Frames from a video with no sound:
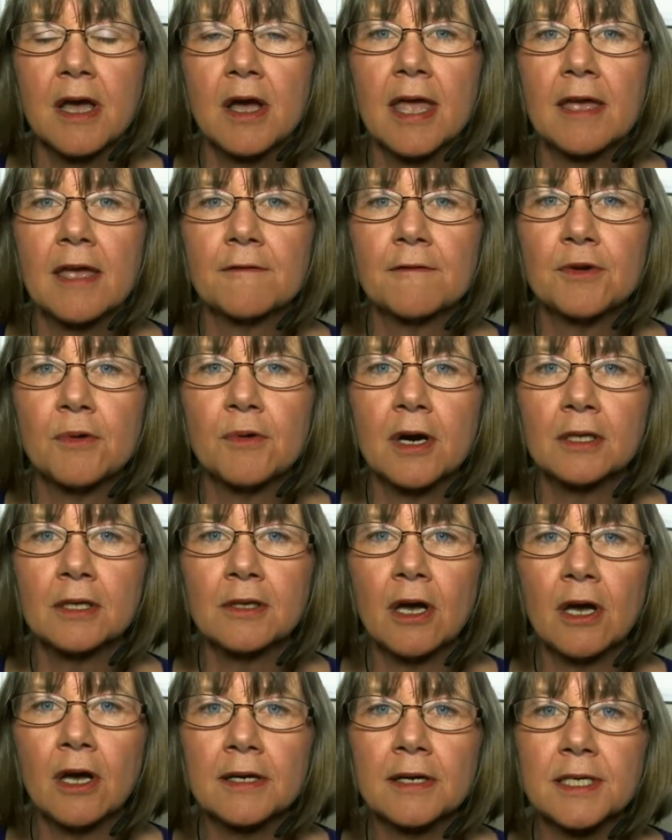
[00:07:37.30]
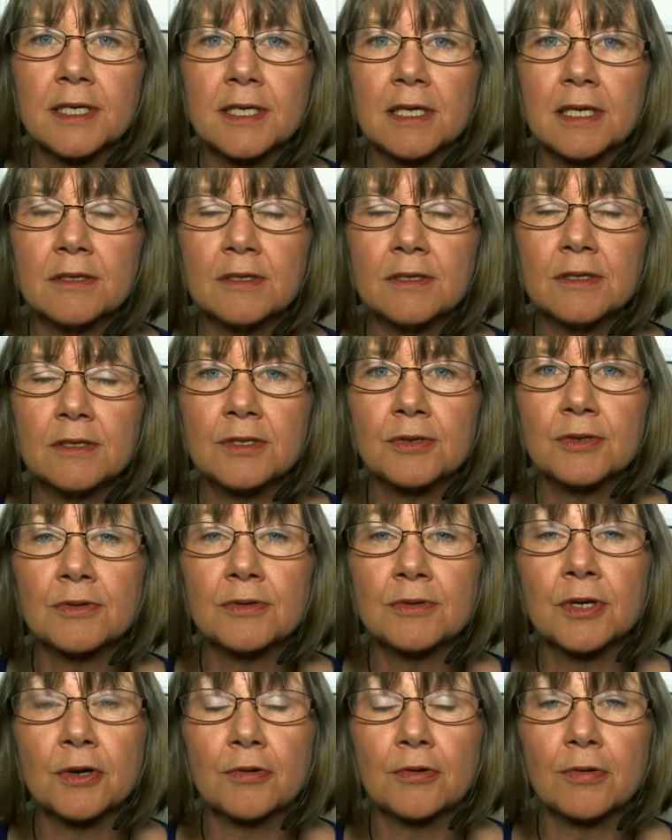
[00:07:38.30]
if you are logged into
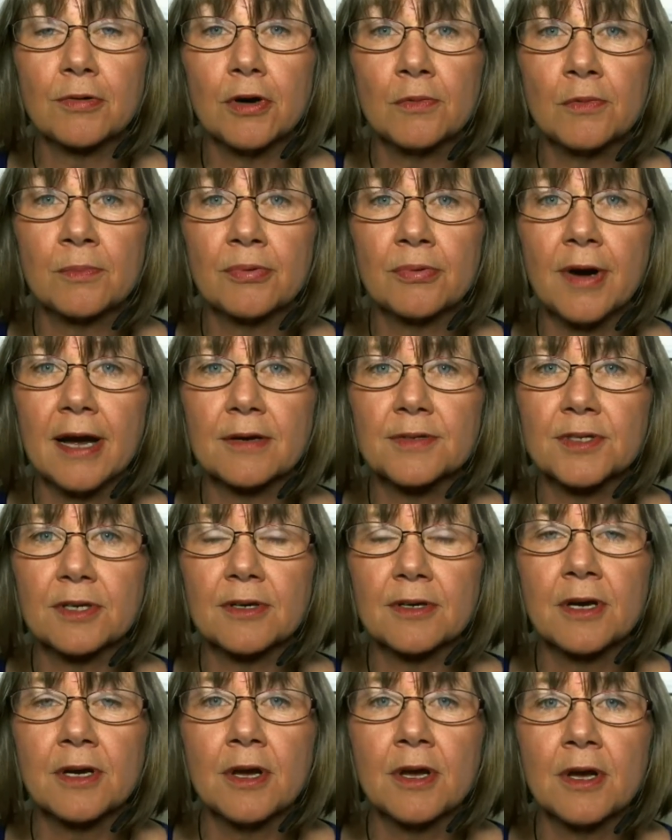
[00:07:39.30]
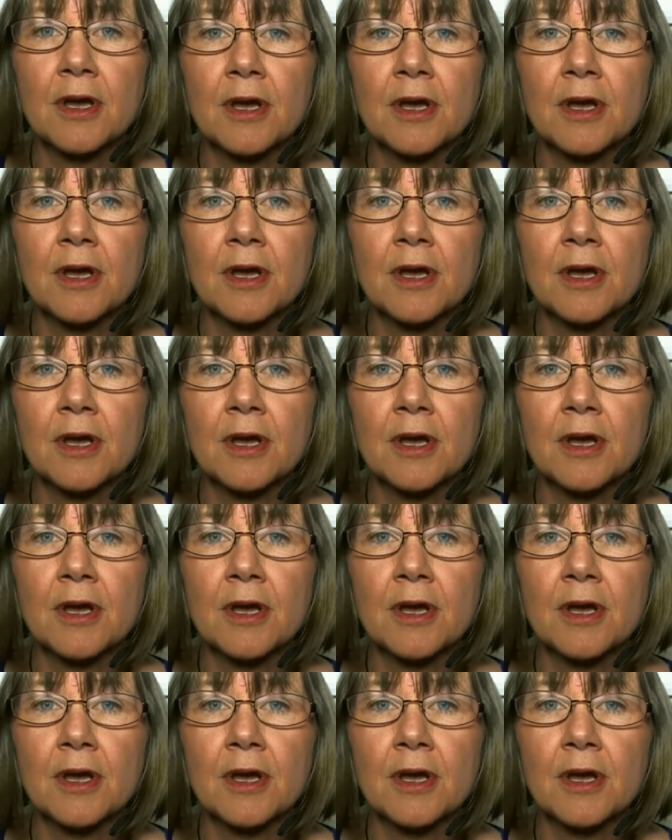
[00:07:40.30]
the Chrome browser,